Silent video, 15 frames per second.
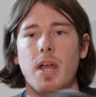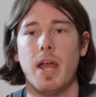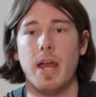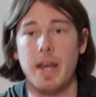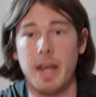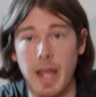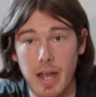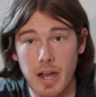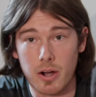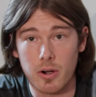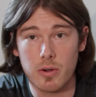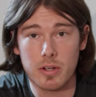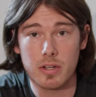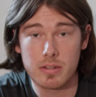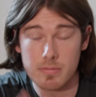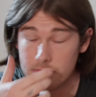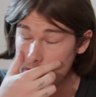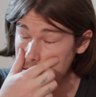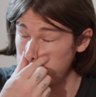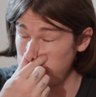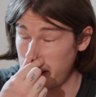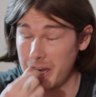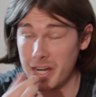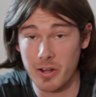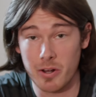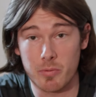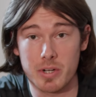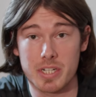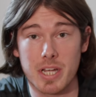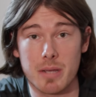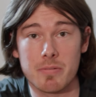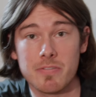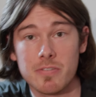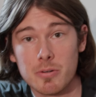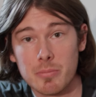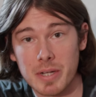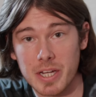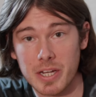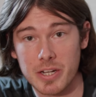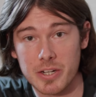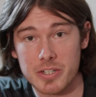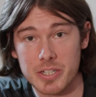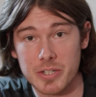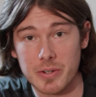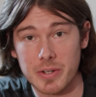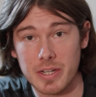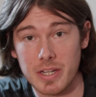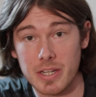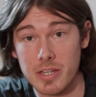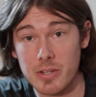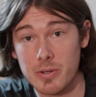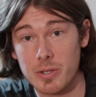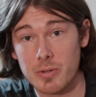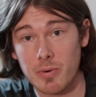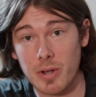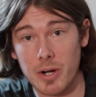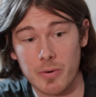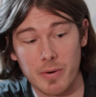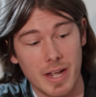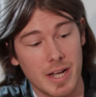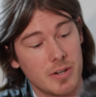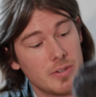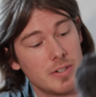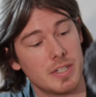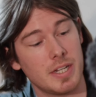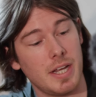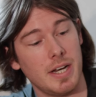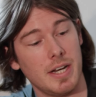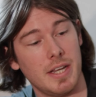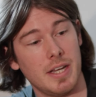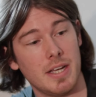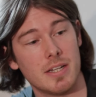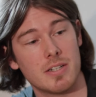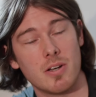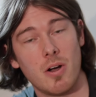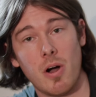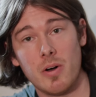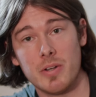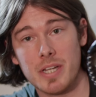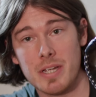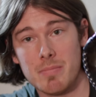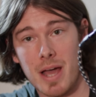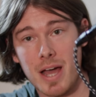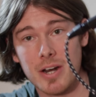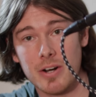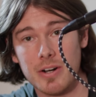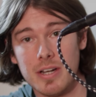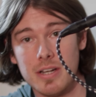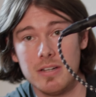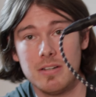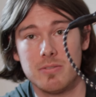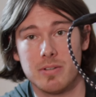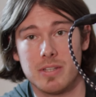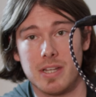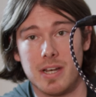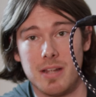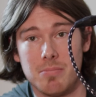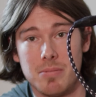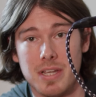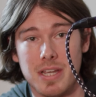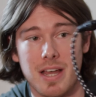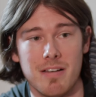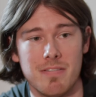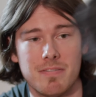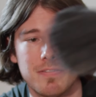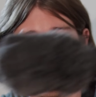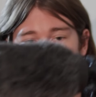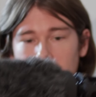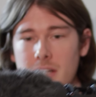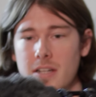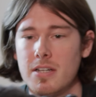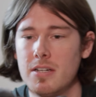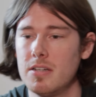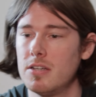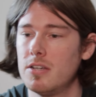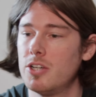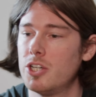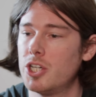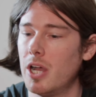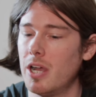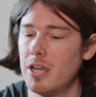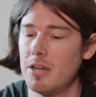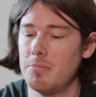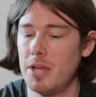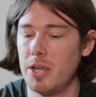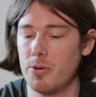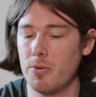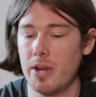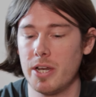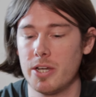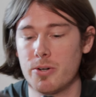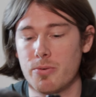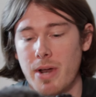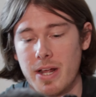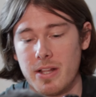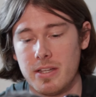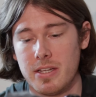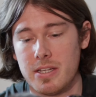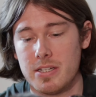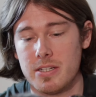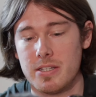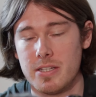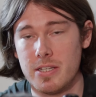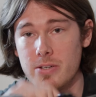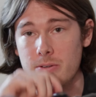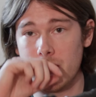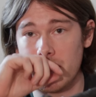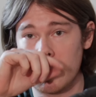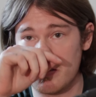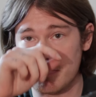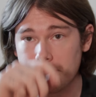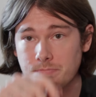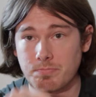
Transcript: And now, depending on what type of filmmaking you're doing, you can run around and get all-day battery with an NPF, shotgun mic running directly into the unit.